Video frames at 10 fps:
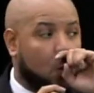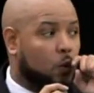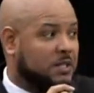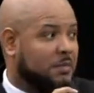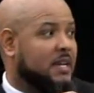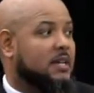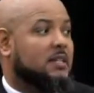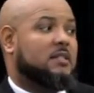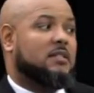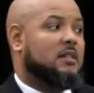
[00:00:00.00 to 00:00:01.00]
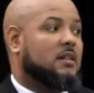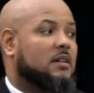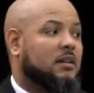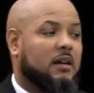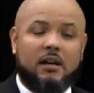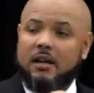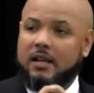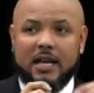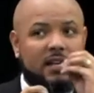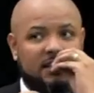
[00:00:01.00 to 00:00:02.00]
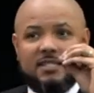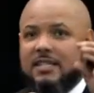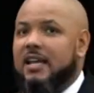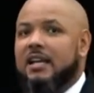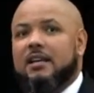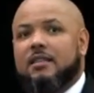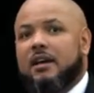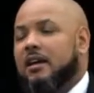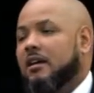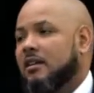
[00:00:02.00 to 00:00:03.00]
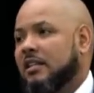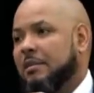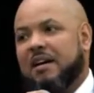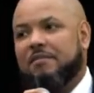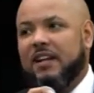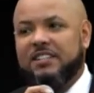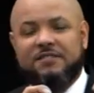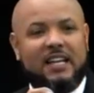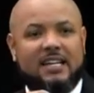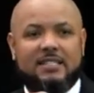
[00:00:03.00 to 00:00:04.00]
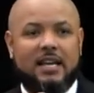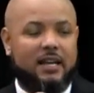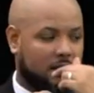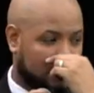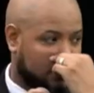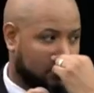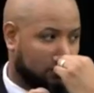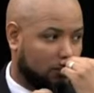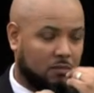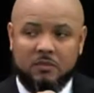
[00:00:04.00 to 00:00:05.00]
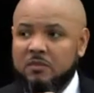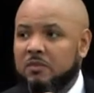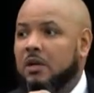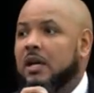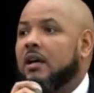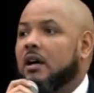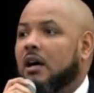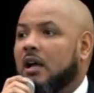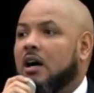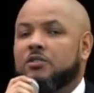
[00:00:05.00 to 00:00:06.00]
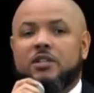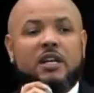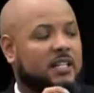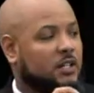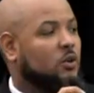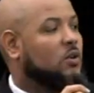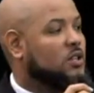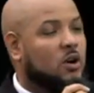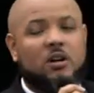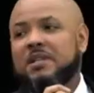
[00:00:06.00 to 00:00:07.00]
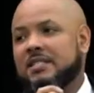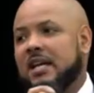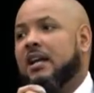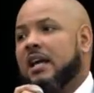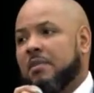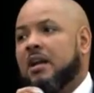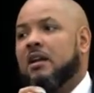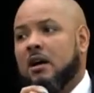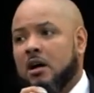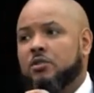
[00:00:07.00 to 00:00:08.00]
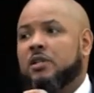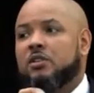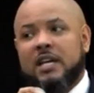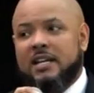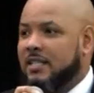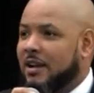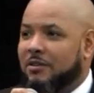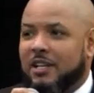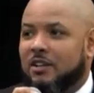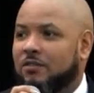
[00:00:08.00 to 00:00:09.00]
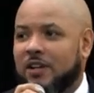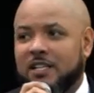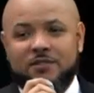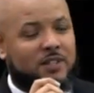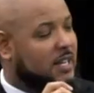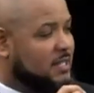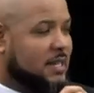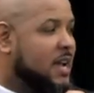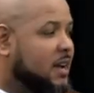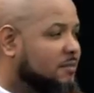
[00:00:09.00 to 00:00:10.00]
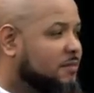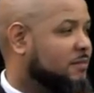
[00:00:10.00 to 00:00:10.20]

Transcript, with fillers: Which means can't just say anything that my flesh feel like saying. A laundry at the door, you ought to be saying amen, A laundry. You can't say everything your flesh feel like saying.